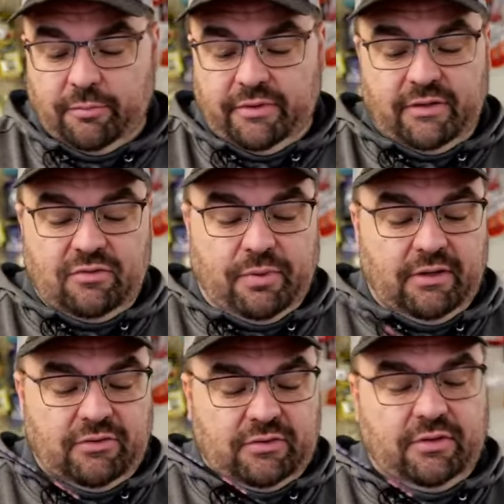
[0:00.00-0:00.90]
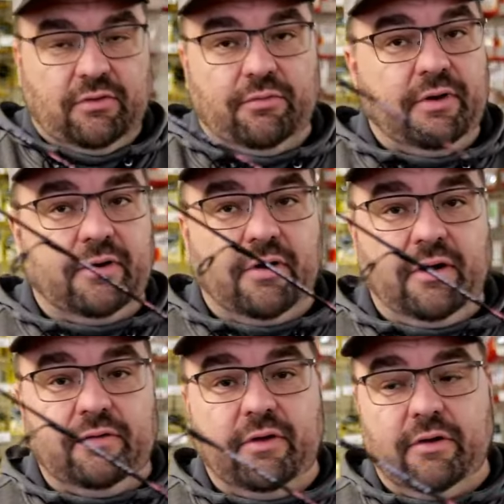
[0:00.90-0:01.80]
But that's basically the rig
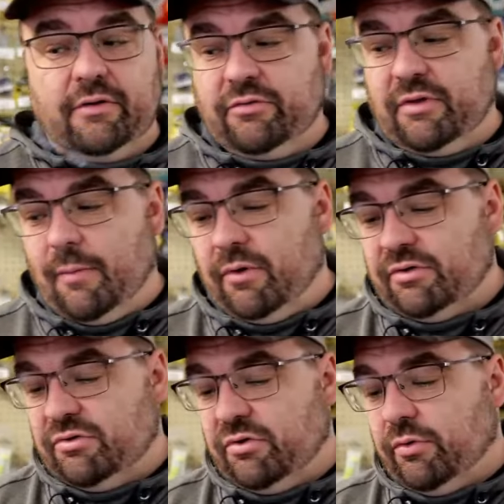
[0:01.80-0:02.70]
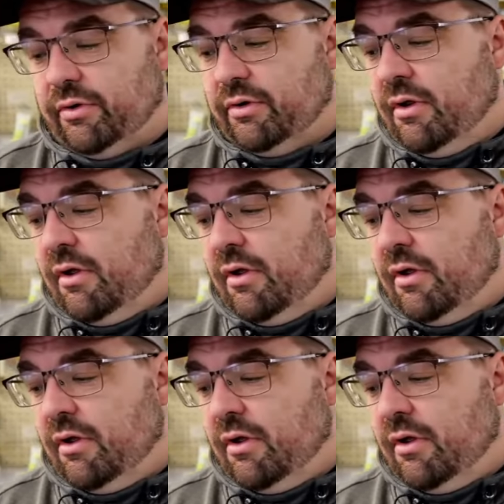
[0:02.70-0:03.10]
right there. There's not much to it.